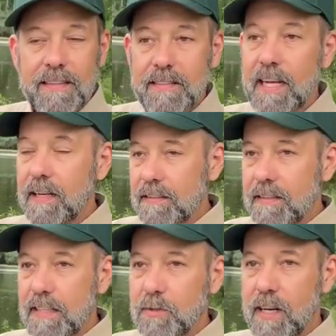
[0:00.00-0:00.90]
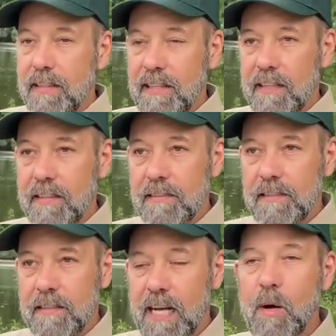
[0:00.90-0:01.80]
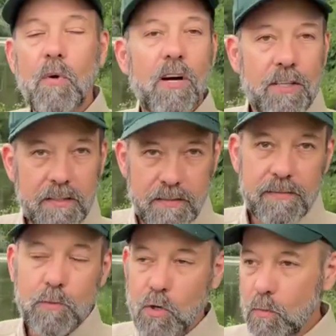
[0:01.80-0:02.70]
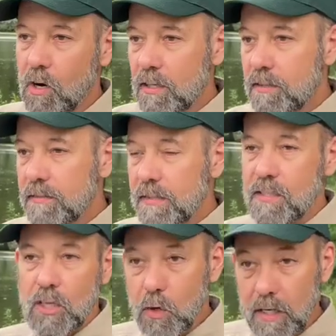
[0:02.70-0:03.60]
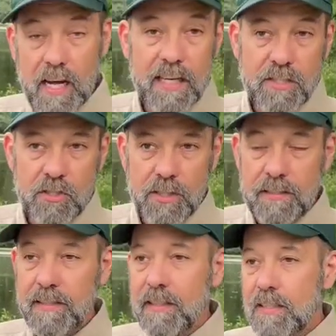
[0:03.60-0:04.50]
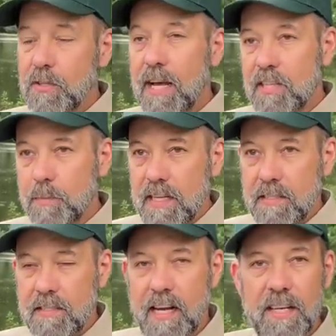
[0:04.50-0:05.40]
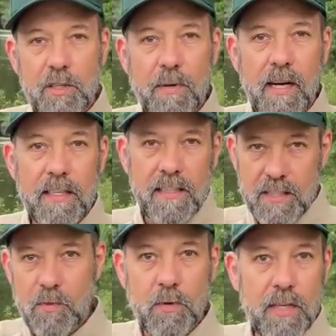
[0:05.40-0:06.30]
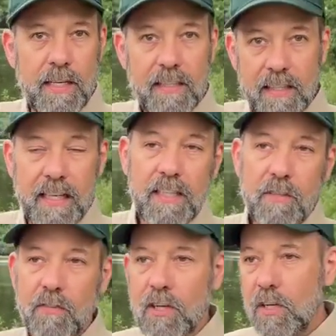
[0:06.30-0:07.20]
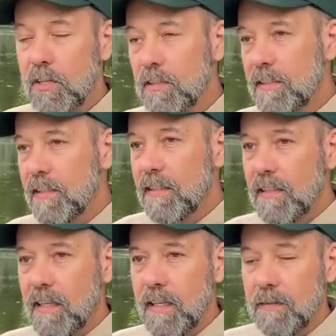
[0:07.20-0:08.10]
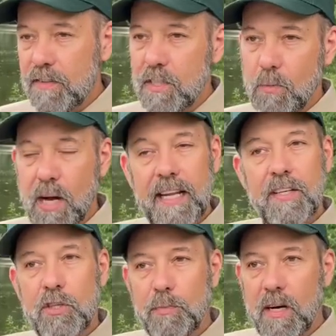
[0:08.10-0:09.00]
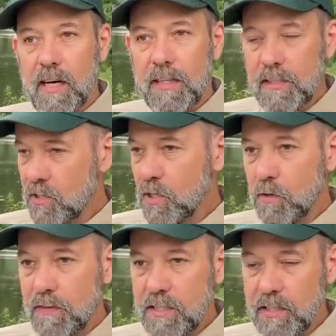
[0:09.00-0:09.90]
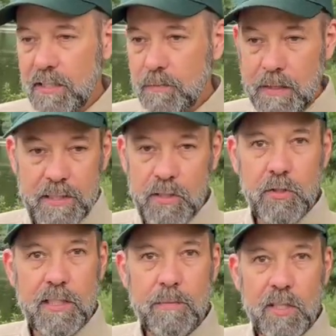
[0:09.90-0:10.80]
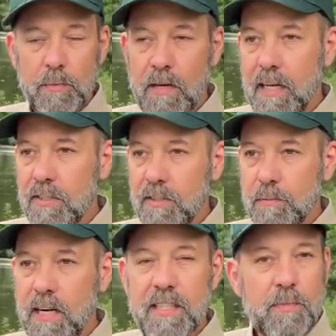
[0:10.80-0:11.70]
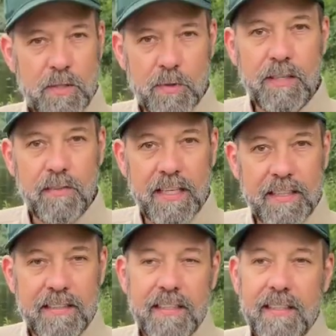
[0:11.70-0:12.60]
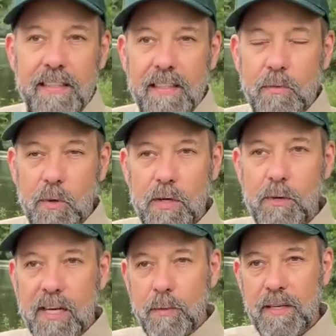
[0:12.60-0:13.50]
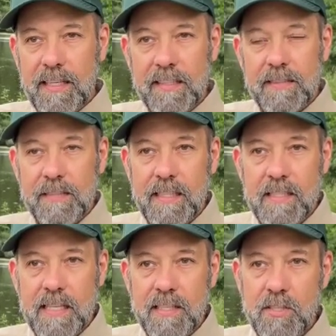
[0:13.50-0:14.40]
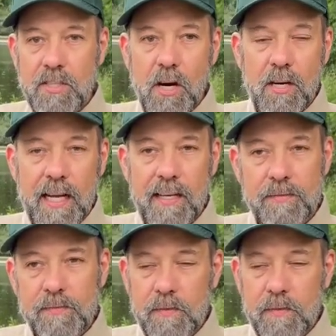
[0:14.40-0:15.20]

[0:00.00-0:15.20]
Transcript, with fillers: Yeah, that's right. Yeah, the, the hot water, warm water is low in oxygen. So yeah, it's best to stock your pond in the spring and in the fall. Uh, if it's a brand new pond, there's no fish in it, maybe a newly built pond or a pond that's been renovated, what we recommend is that you start out